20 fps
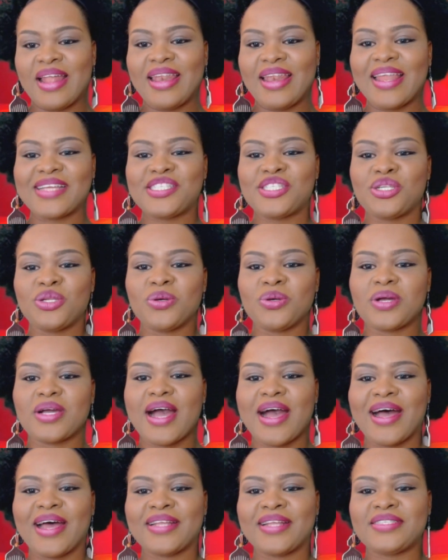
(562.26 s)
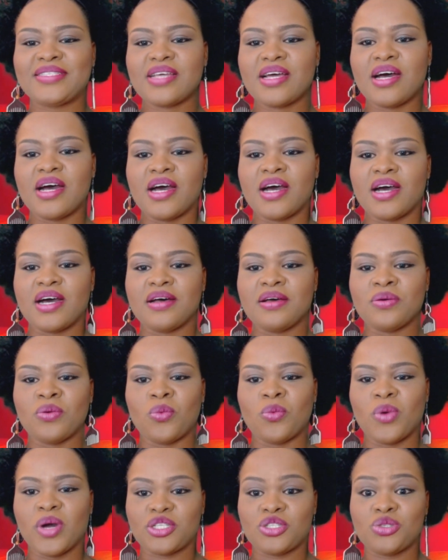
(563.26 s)
Let's look at
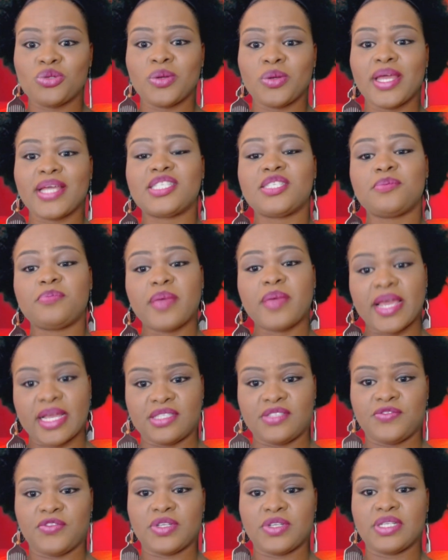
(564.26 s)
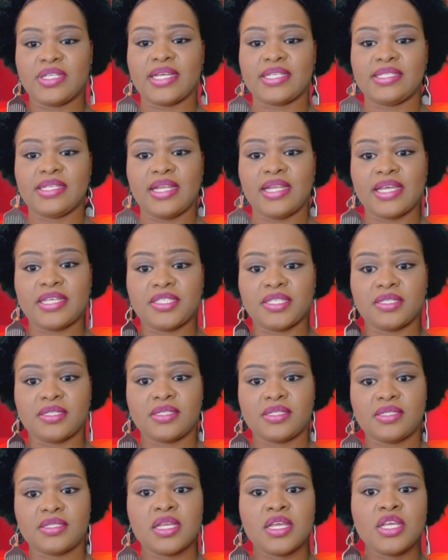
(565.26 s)
what to expect for the next
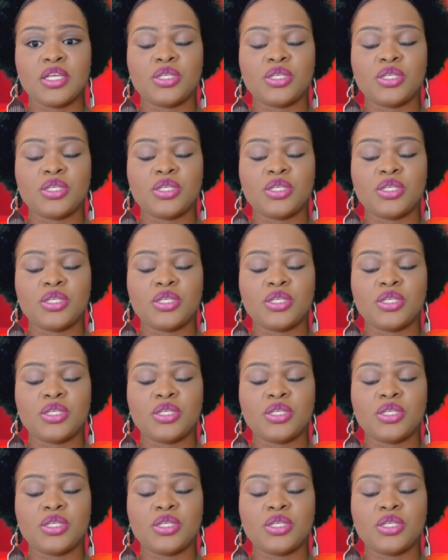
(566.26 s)
elections.